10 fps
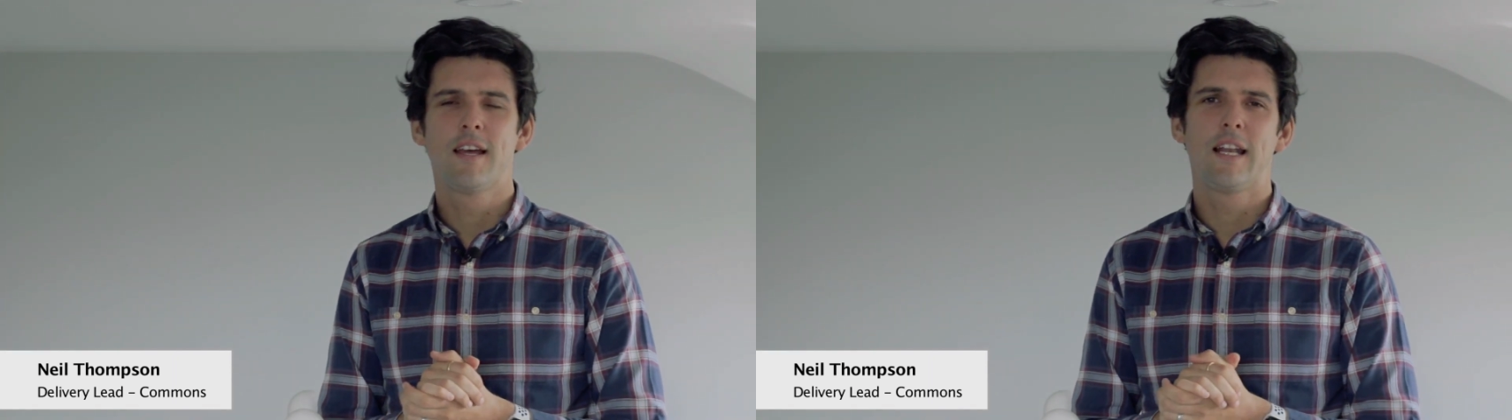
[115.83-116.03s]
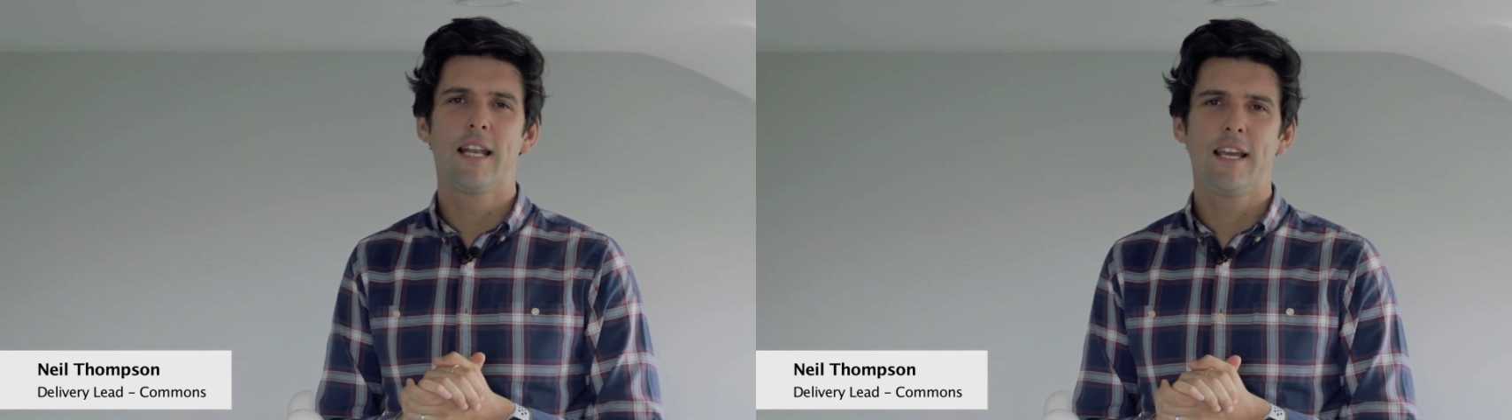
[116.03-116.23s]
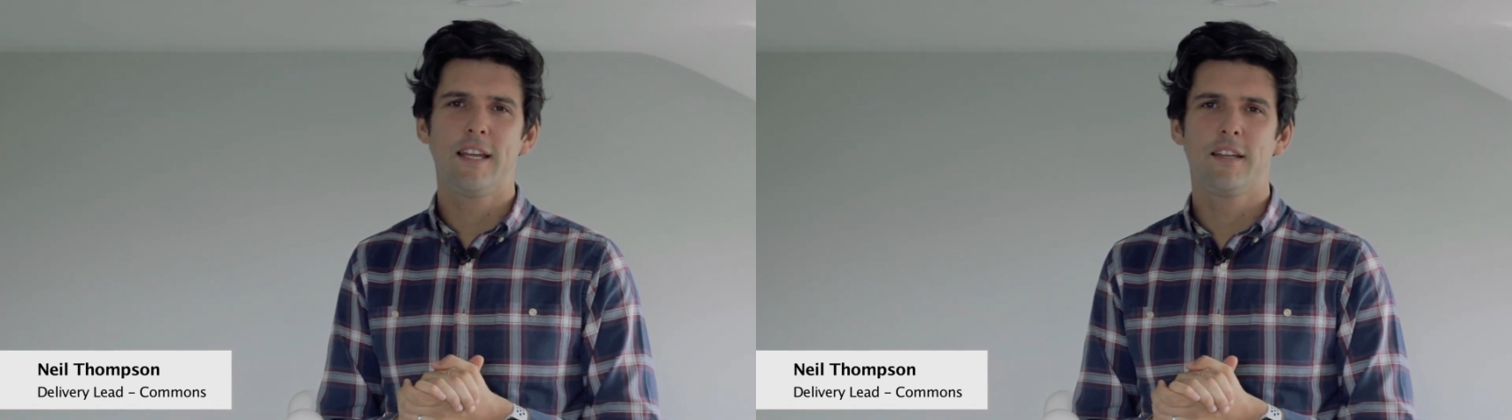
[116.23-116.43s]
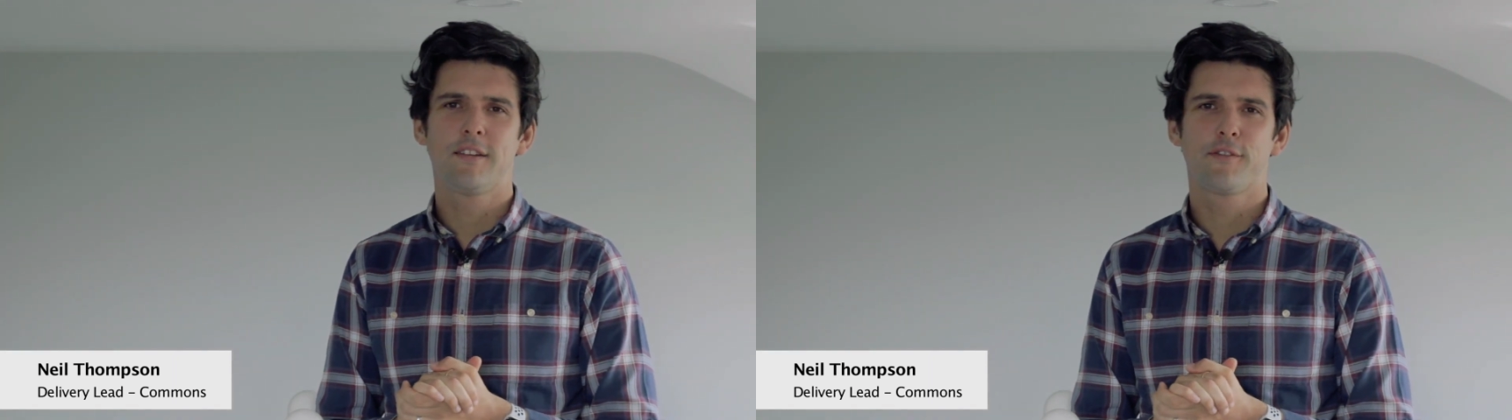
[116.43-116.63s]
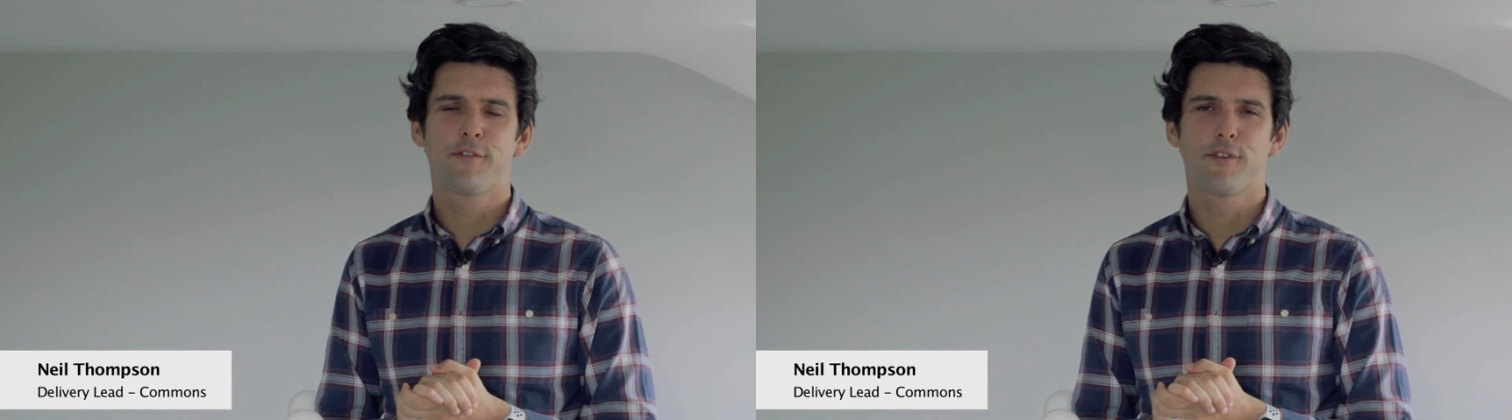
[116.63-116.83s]
lead
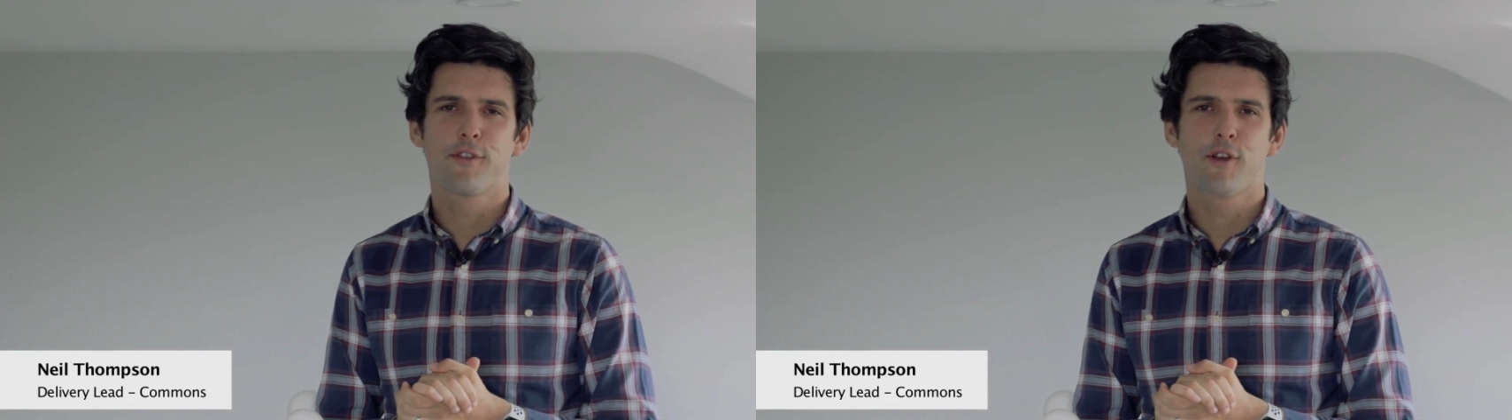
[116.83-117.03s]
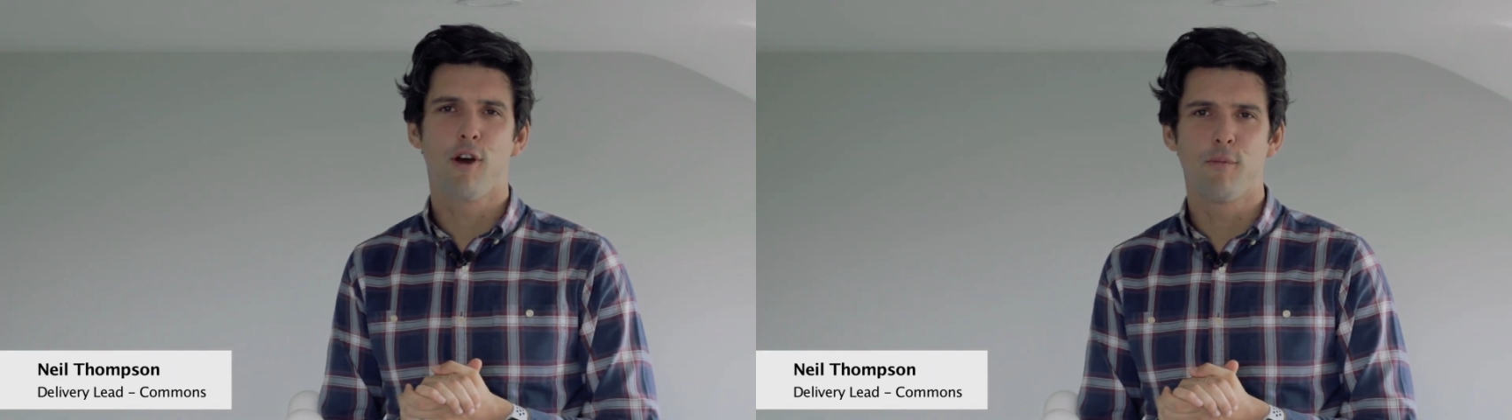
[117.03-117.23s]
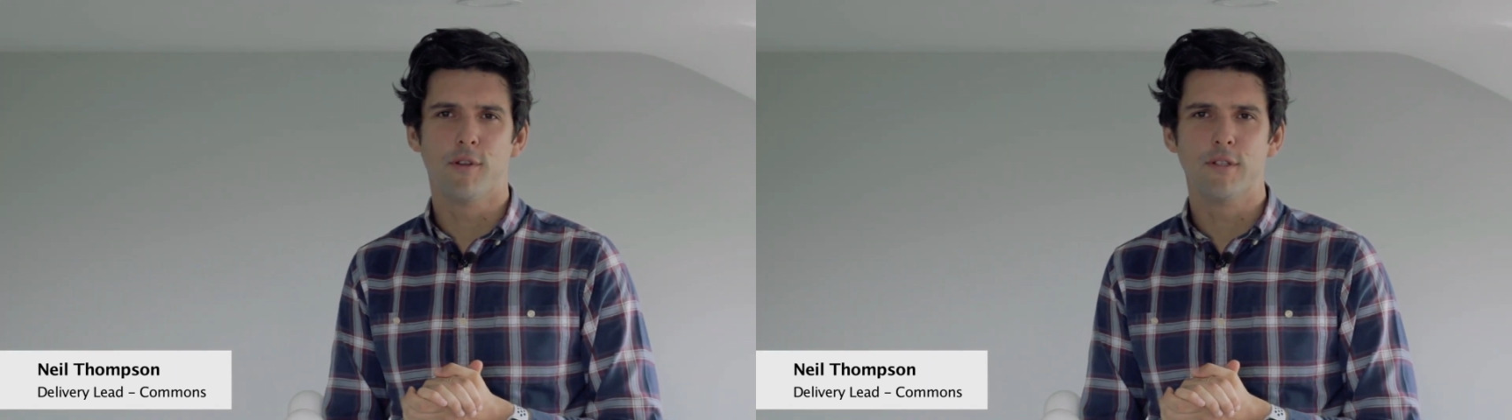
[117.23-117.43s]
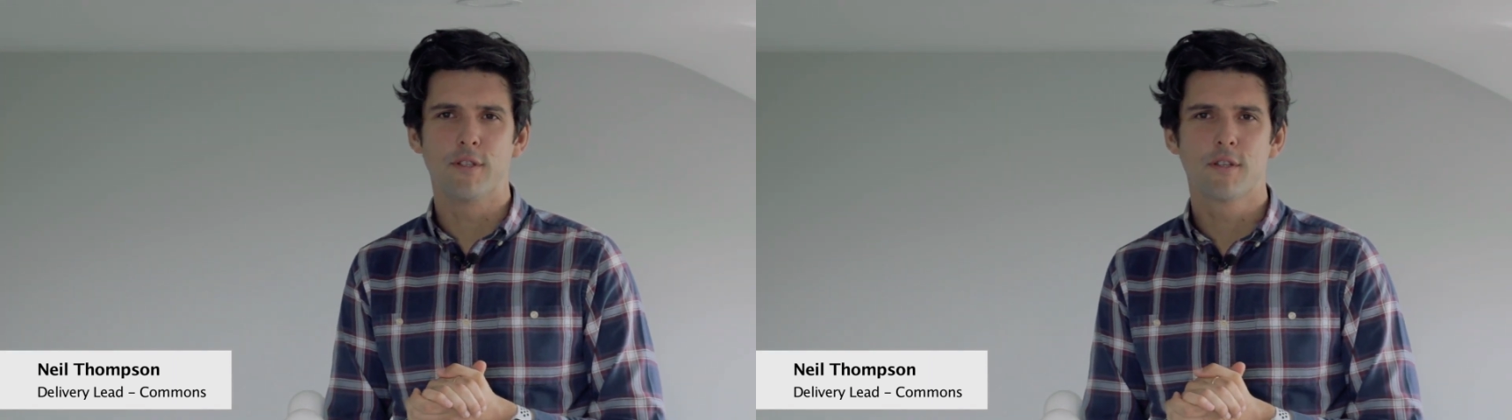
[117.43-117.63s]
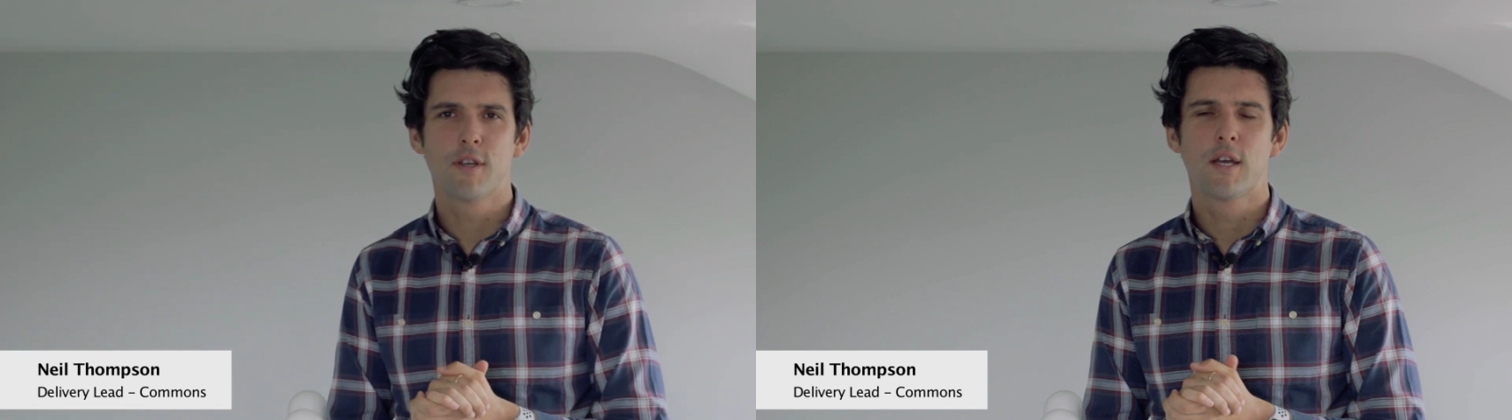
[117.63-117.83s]
for the
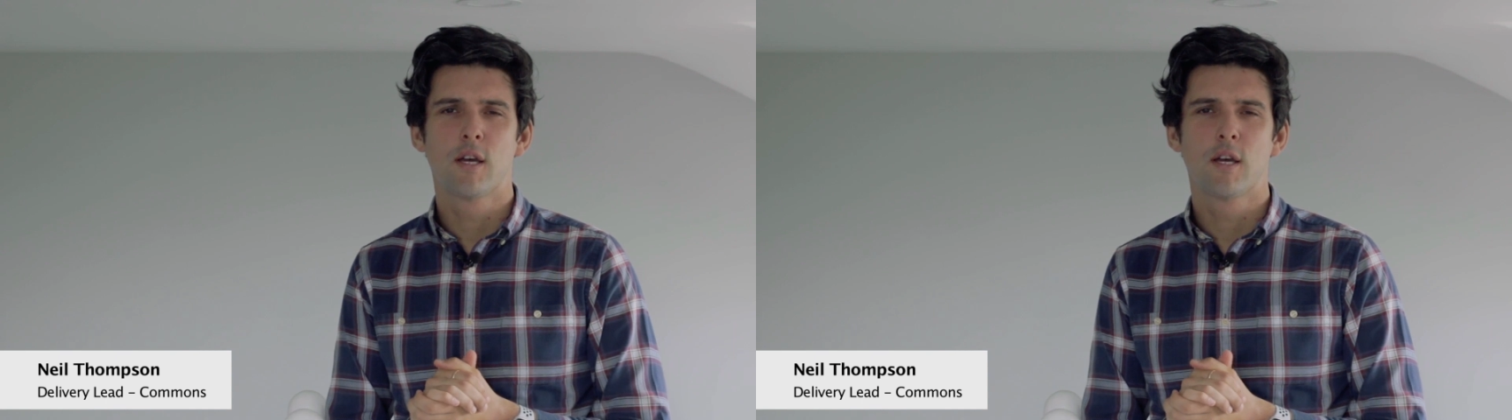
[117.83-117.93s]
Commons,